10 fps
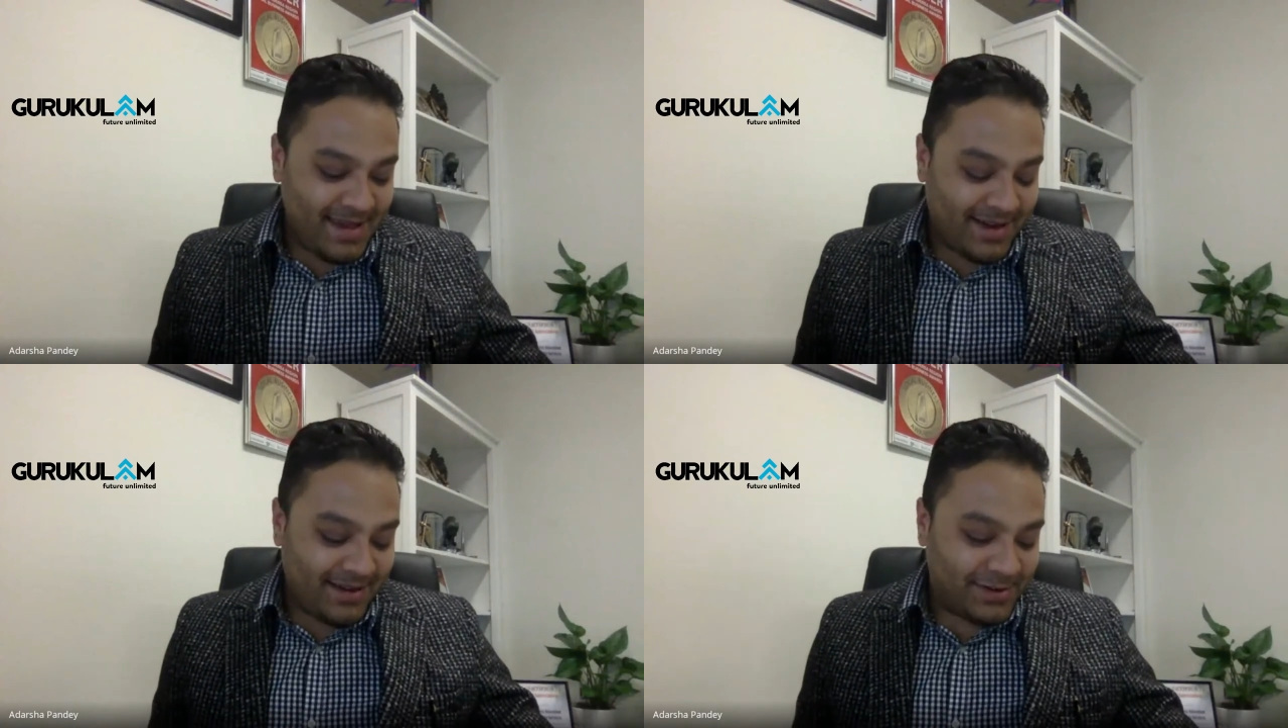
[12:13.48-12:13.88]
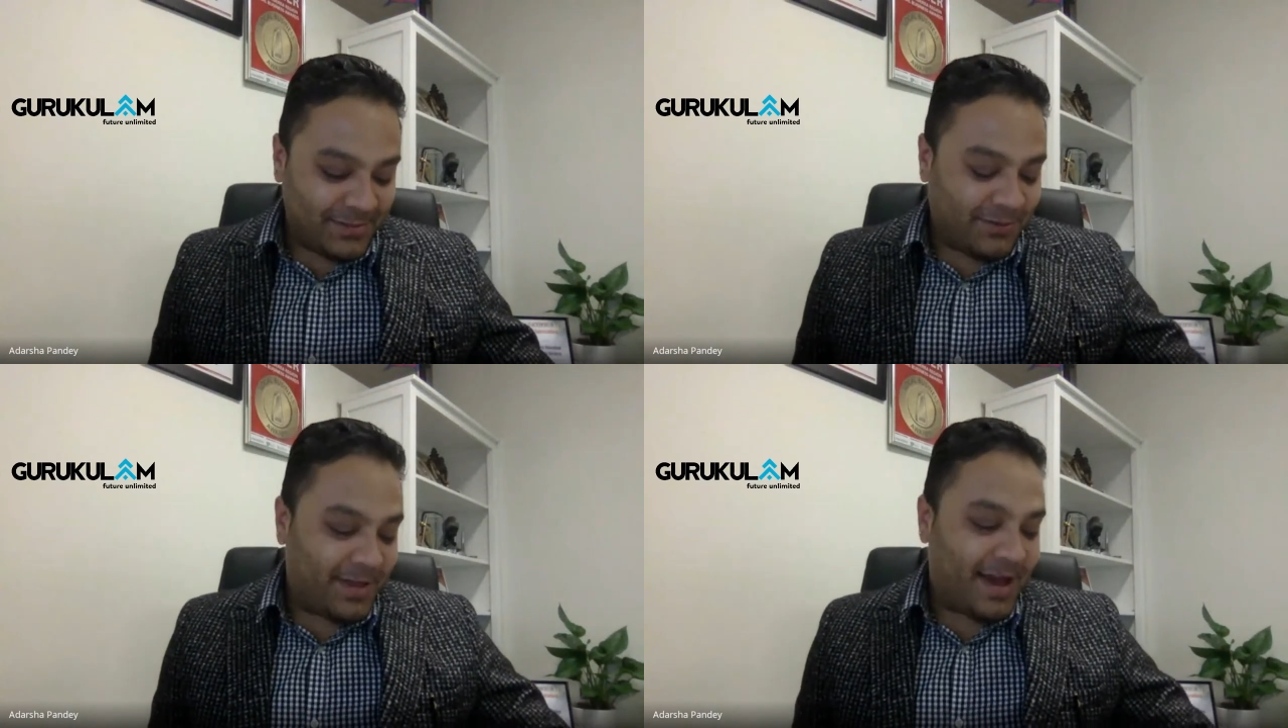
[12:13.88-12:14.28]
on top
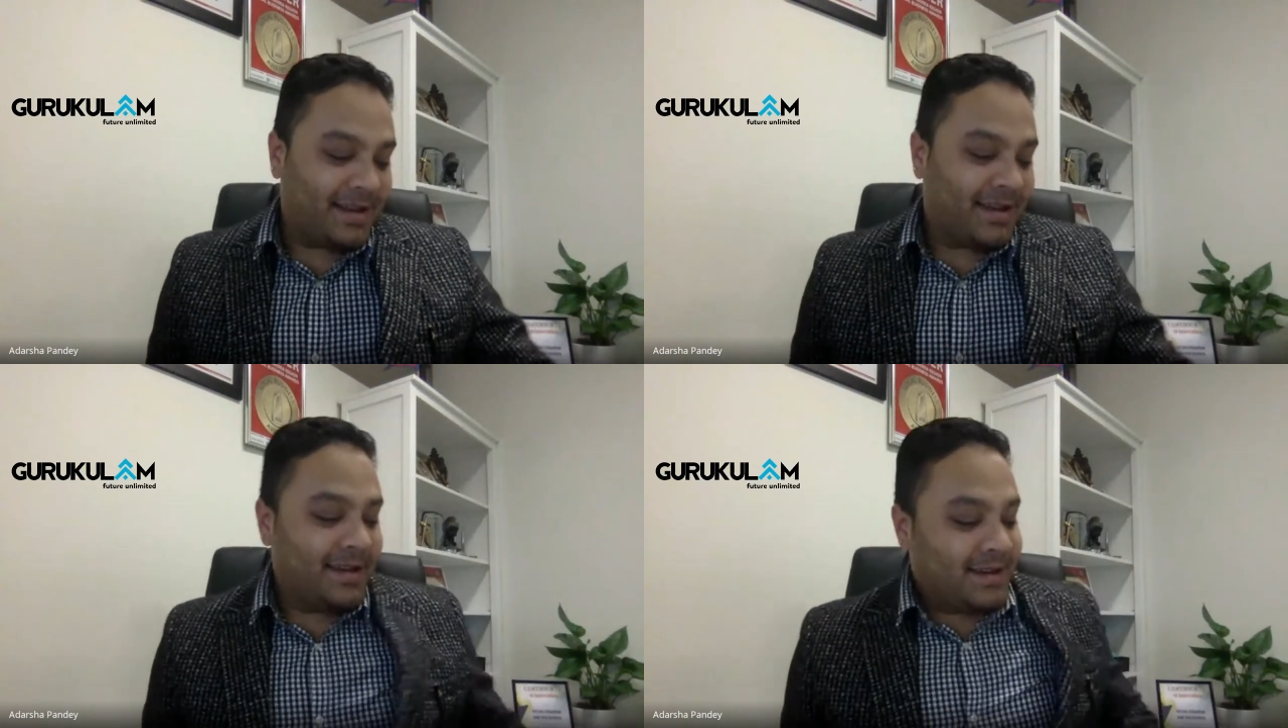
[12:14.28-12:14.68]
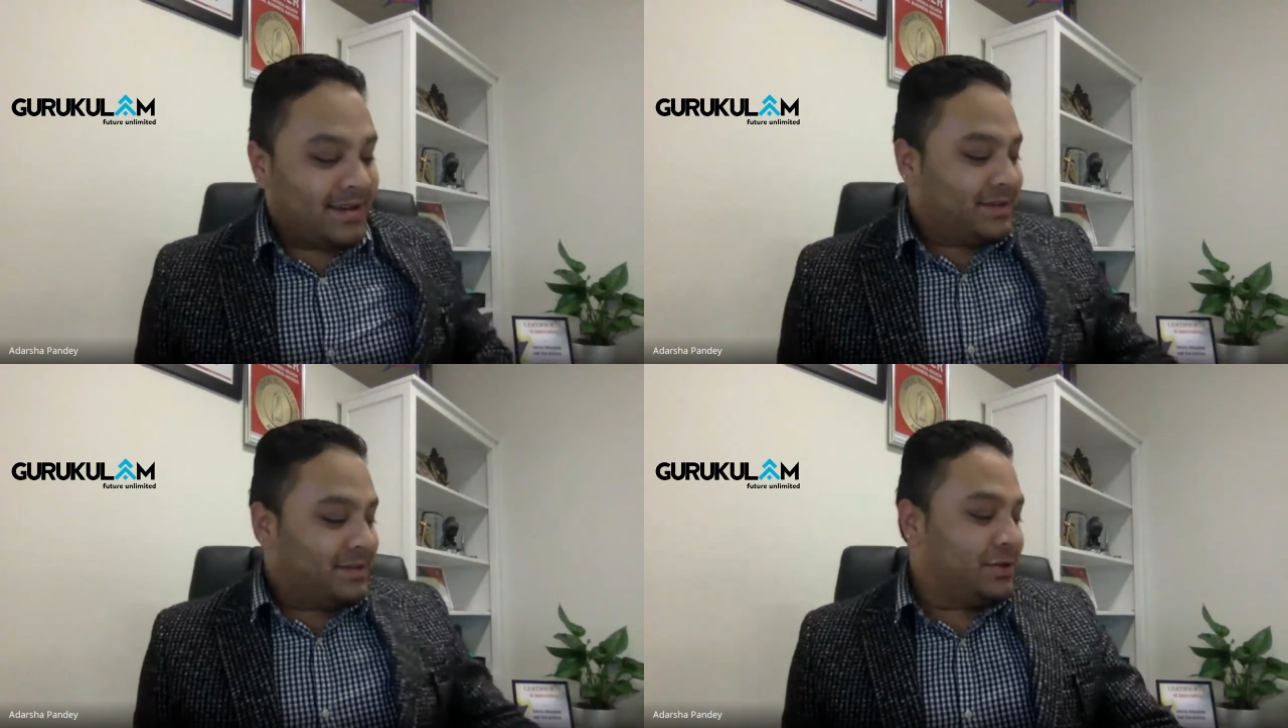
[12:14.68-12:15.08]
of that.
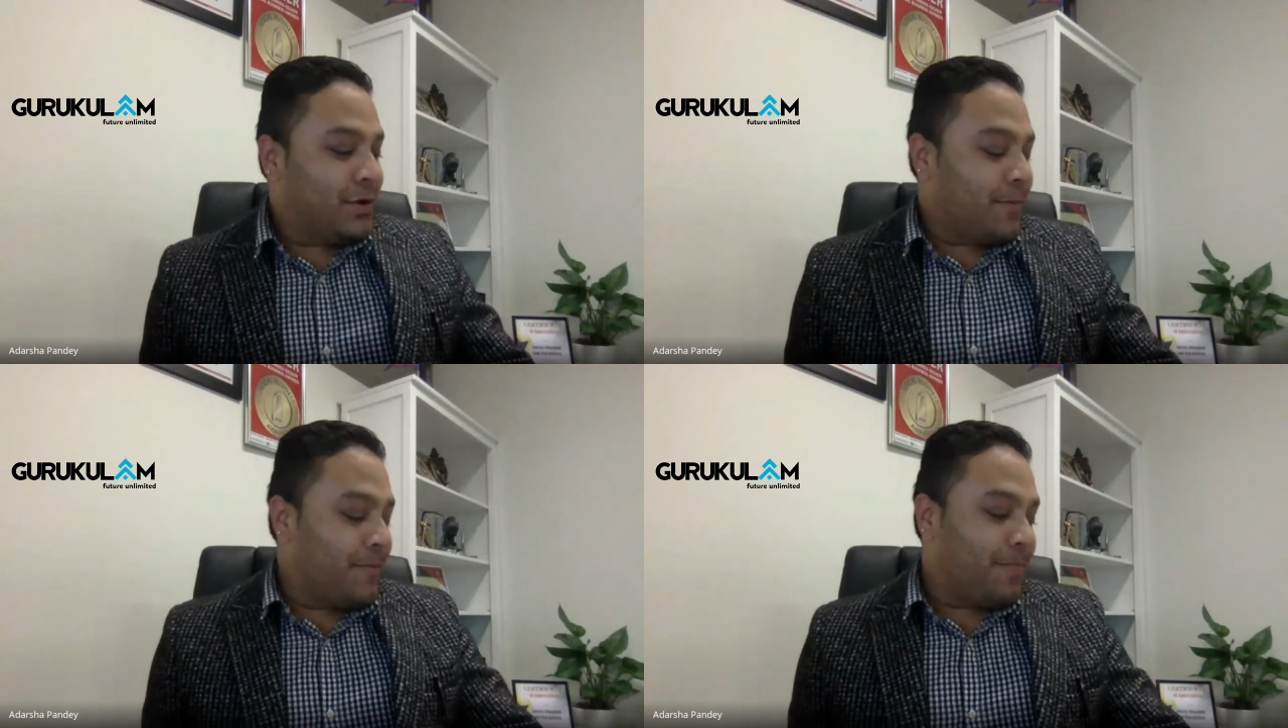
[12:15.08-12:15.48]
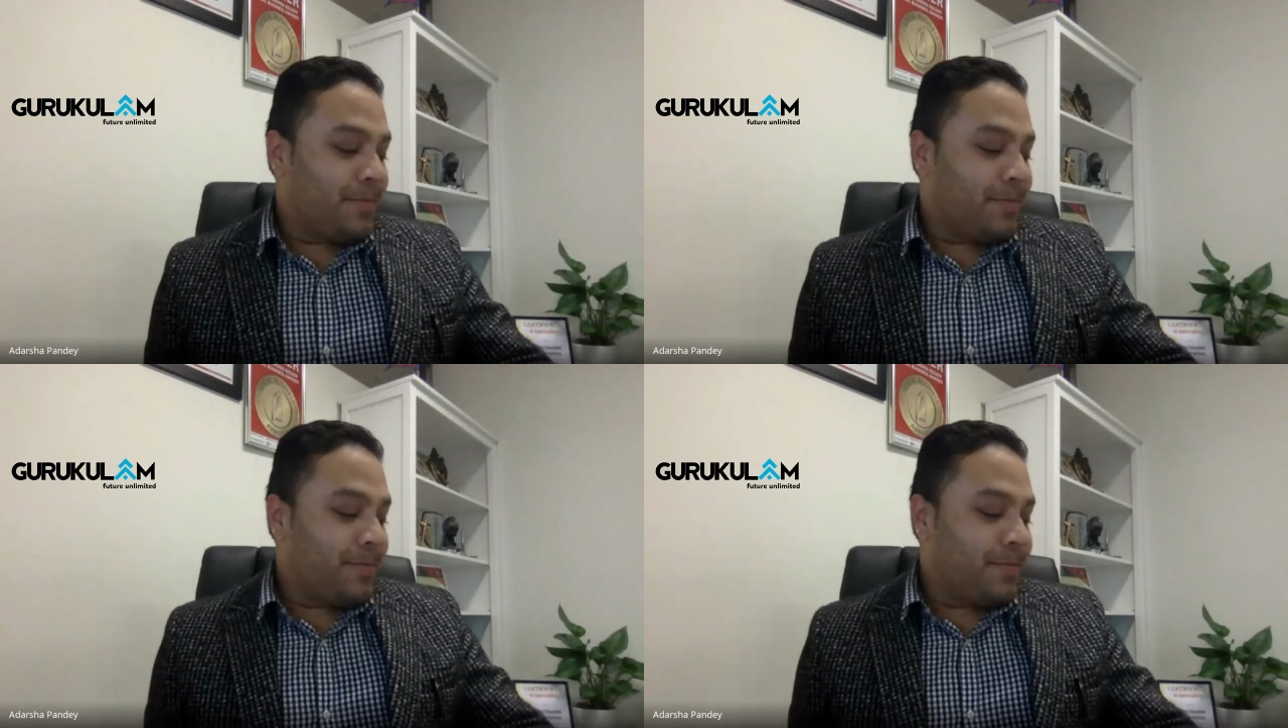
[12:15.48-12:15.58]
So